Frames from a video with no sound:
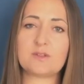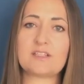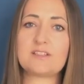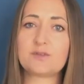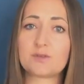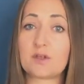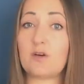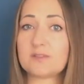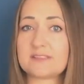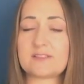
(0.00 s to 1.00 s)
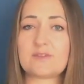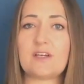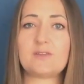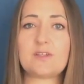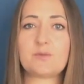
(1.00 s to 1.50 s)
what are the root causes of
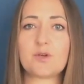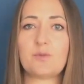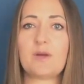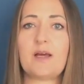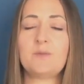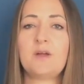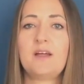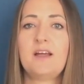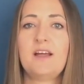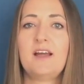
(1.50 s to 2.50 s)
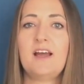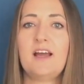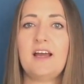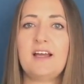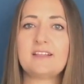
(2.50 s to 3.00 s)
the problem.
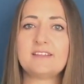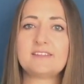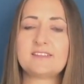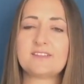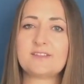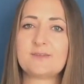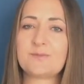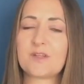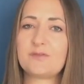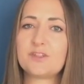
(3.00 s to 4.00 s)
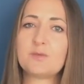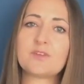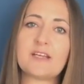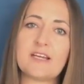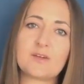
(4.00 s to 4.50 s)
And
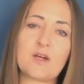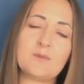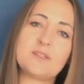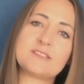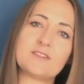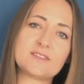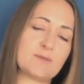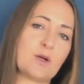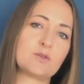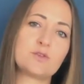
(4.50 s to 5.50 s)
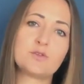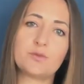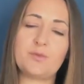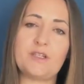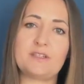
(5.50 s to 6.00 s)
fishbone diagram is also about
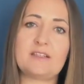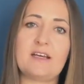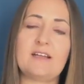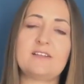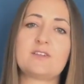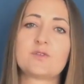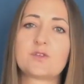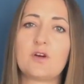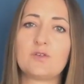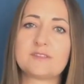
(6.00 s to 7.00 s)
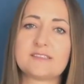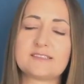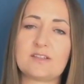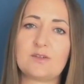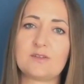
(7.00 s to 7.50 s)
grouping the root
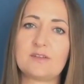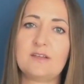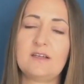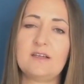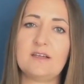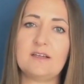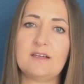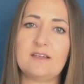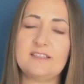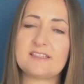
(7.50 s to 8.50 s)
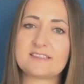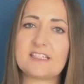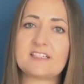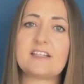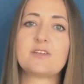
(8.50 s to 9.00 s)
causes in the
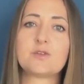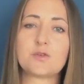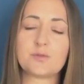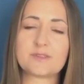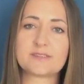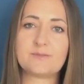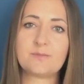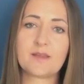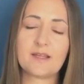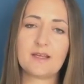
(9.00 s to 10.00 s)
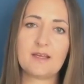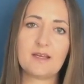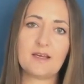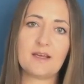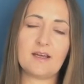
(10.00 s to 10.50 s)
certain groups.
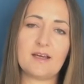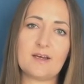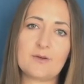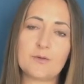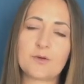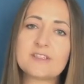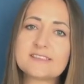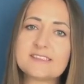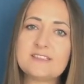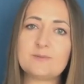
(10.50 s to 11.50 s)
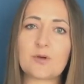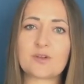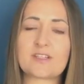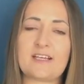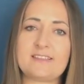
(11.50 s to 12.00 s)
What is
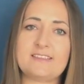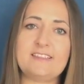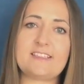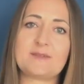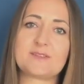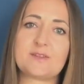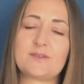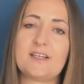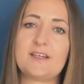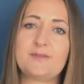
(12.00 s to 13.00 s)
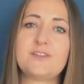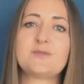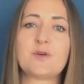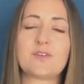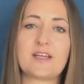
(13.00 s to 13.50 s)
important in terms of the
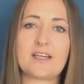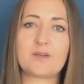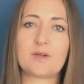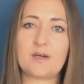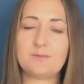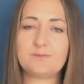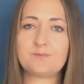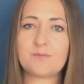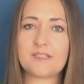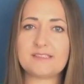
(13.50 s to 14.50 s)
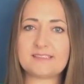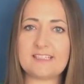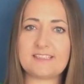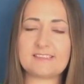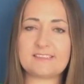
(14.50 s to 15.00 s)
fishbone diagram is
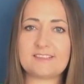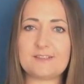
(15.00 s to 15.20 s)
that